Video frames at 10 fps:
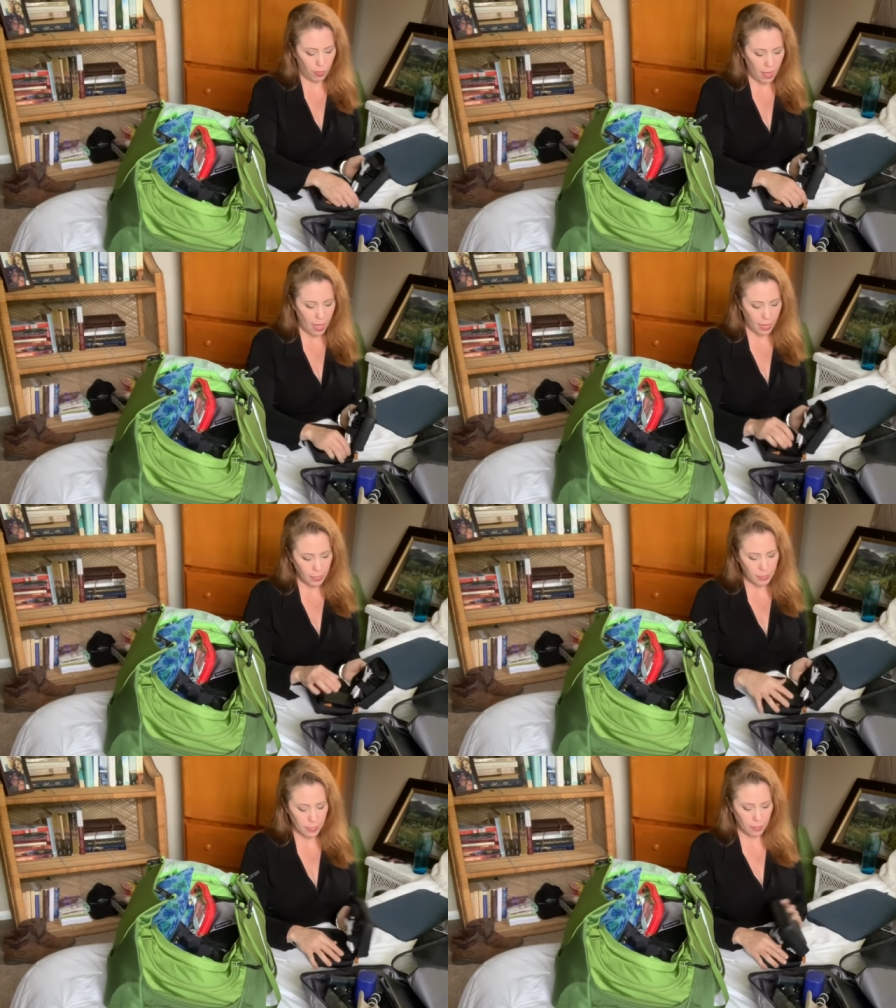
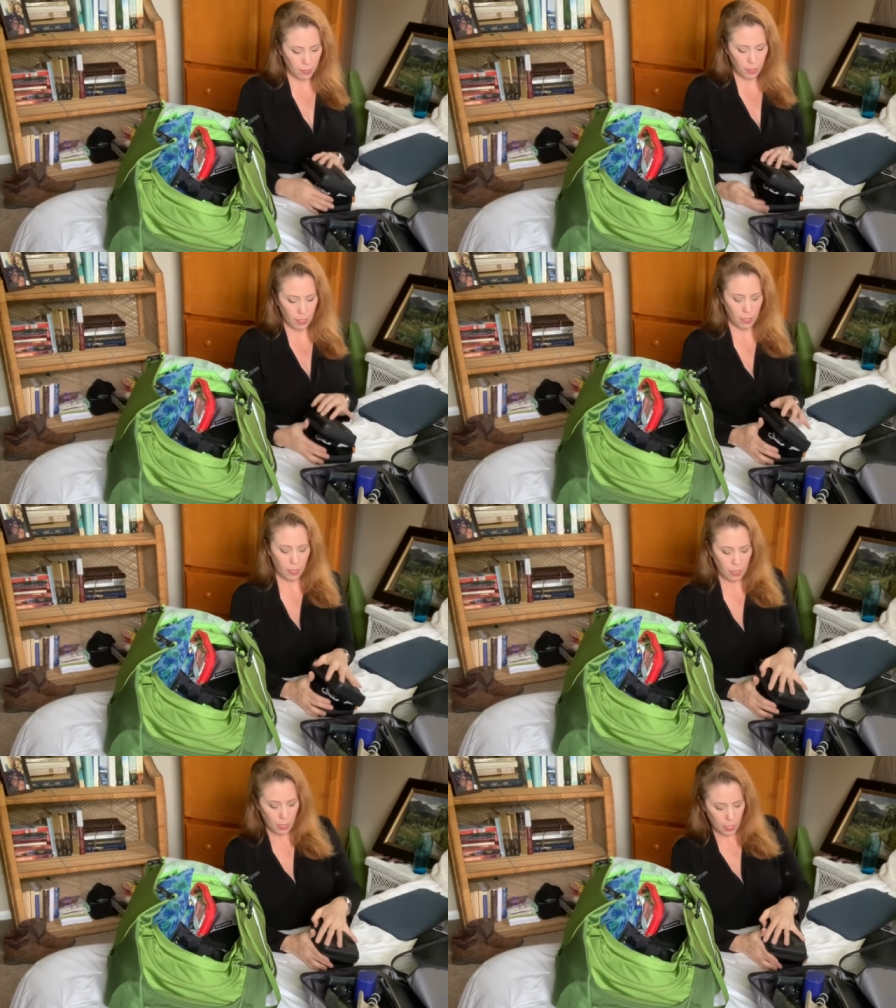that.
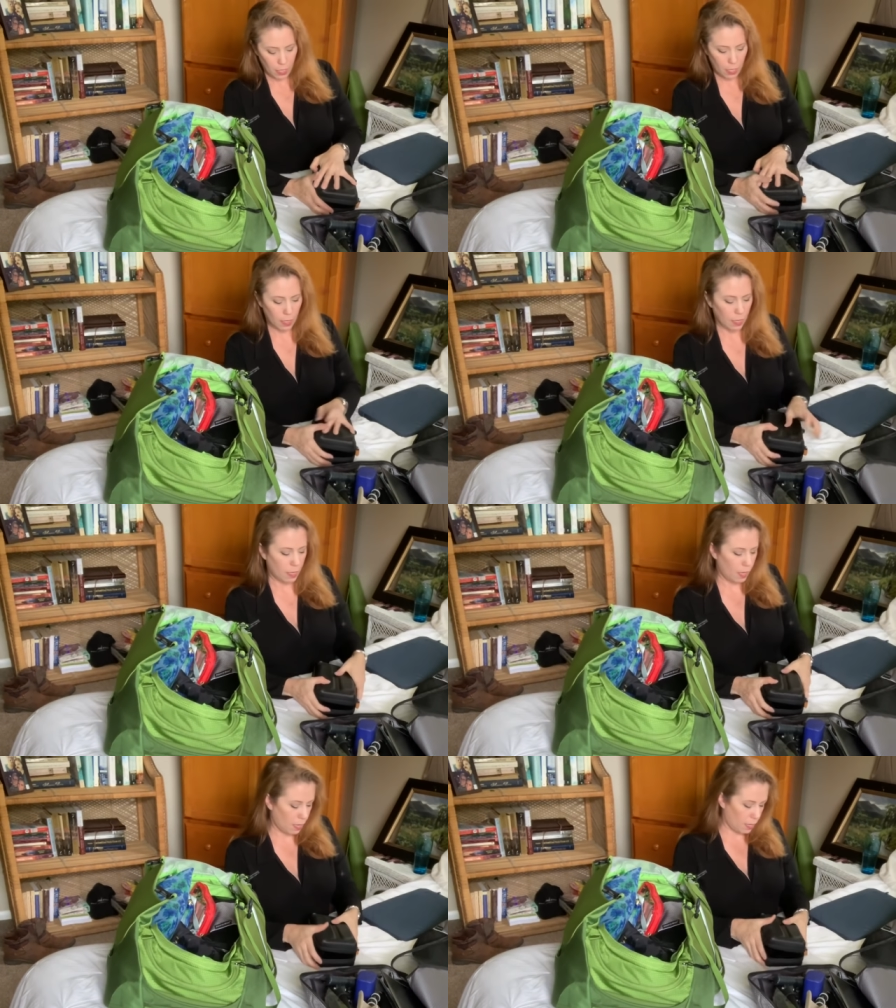
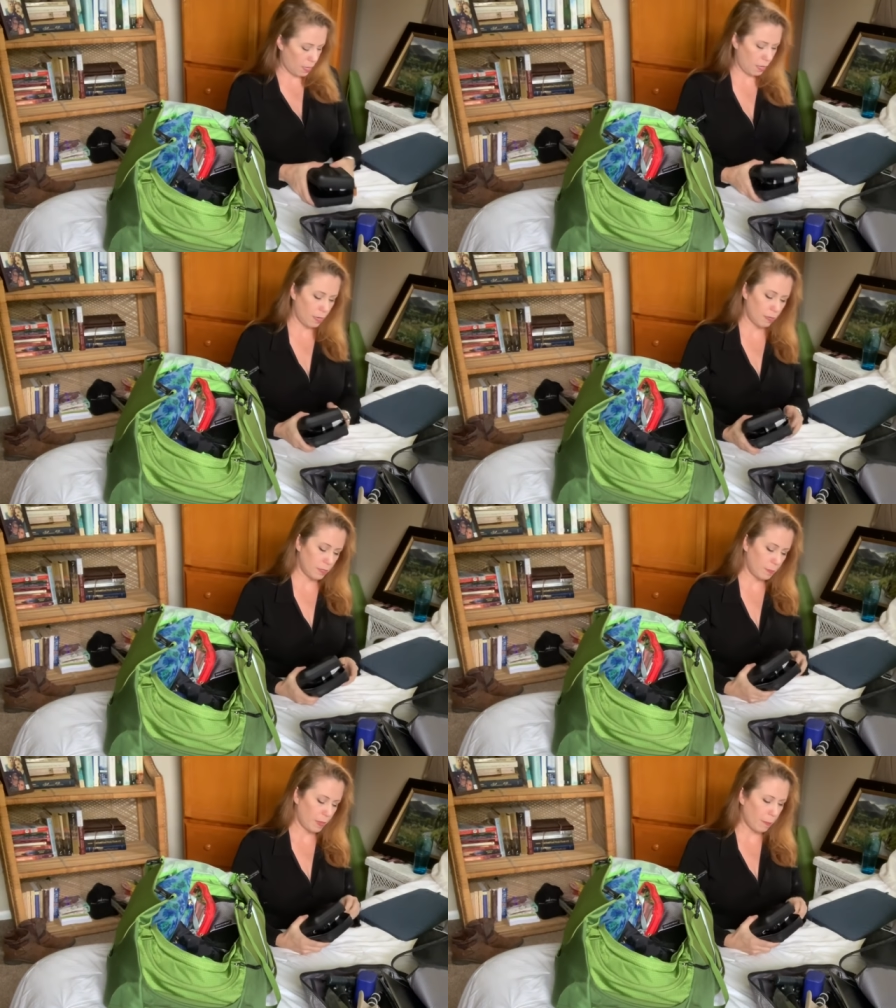And
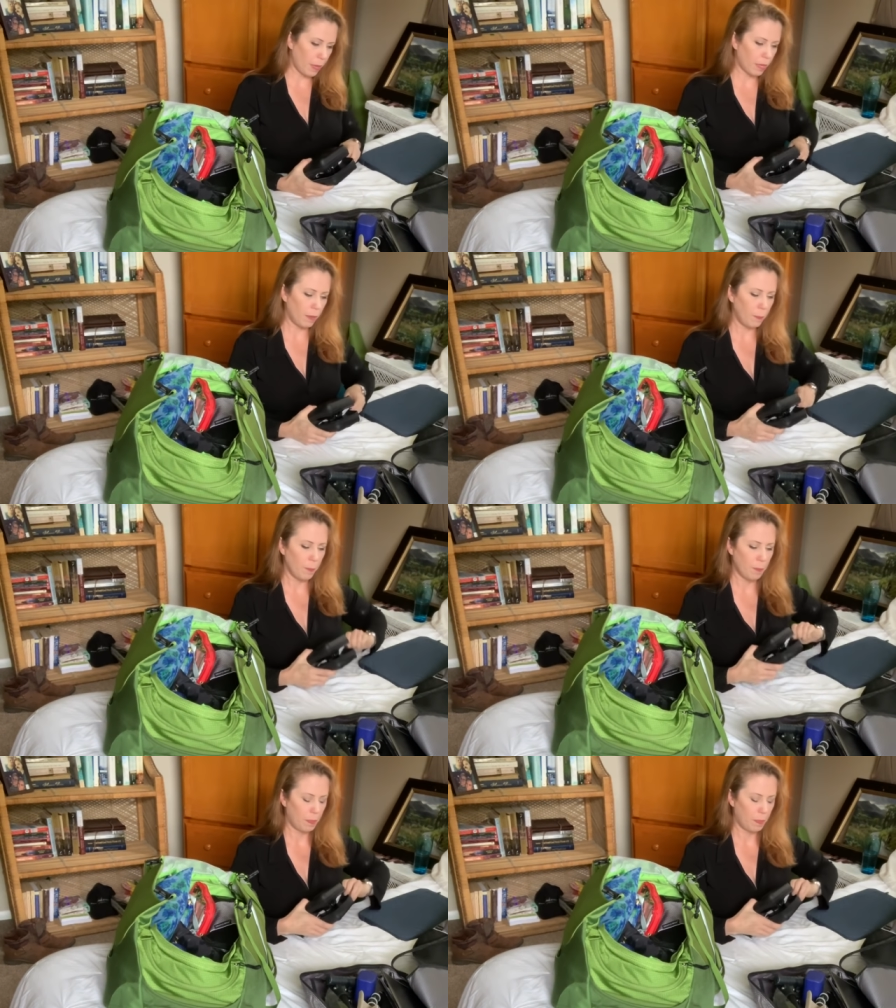I'll zip that back up.